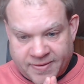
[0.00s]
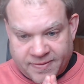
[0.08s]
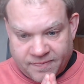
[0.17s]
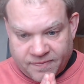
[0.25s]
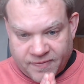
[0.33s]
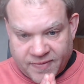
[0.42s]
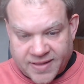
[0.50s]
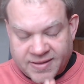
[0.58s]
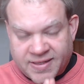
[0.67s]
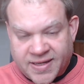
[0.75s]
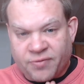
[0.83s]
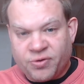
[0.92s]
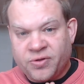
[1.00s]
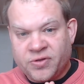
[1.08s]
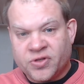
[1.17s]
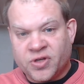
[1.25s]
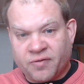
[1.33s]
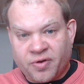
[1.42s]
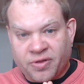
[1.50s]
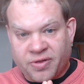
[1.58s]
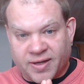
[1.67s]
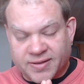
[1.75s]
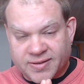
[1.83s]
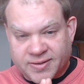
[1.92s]
that's how you discover
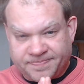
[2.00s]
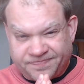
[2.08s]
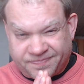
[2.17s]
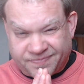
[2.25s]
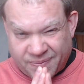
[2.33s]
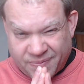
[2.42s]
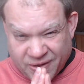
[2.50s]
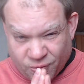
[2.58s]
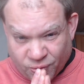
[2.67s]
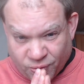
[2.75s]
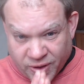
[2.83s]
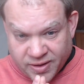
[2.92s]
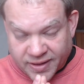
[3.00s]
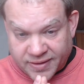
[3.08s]
things by being willing